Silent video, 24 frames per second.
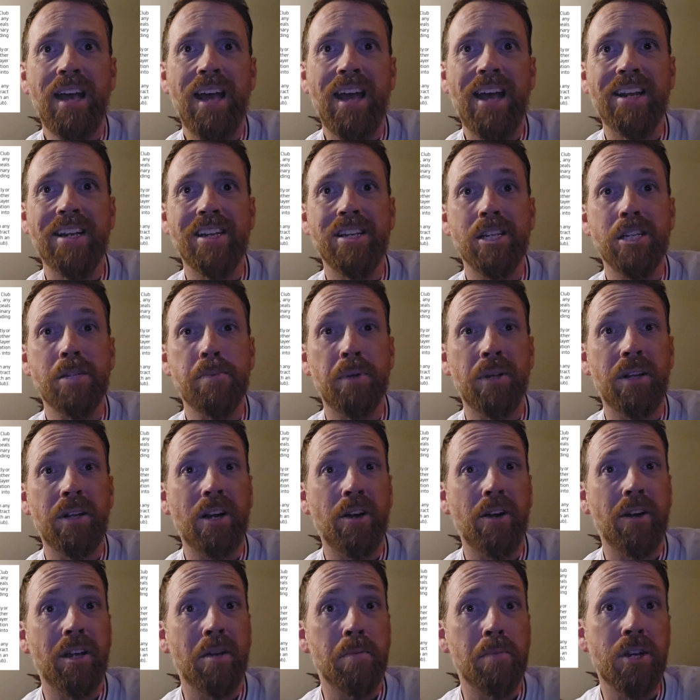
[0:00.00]
any
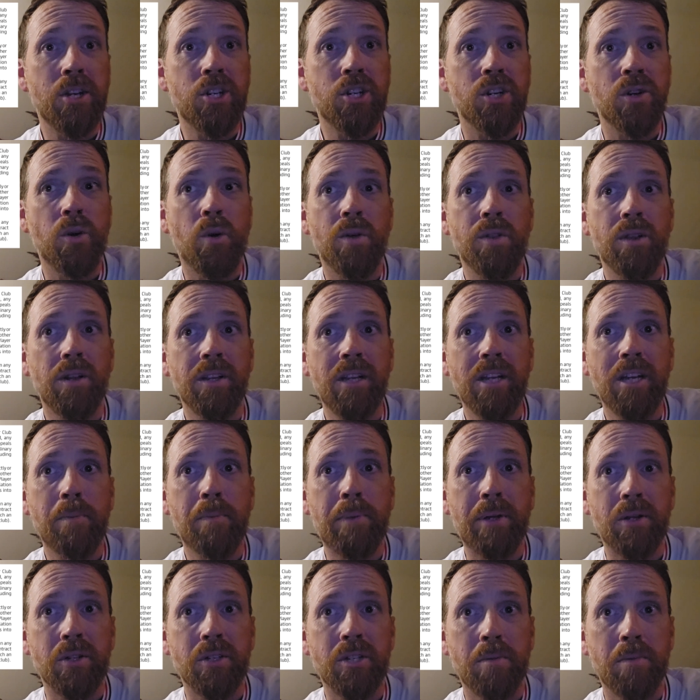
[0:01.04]
disciplinary commission, or the League
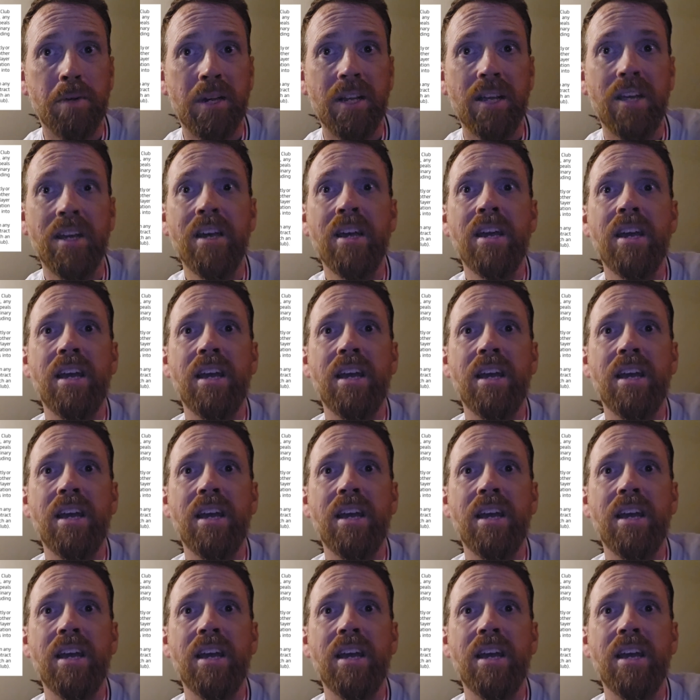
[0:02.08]
Appeals Committee.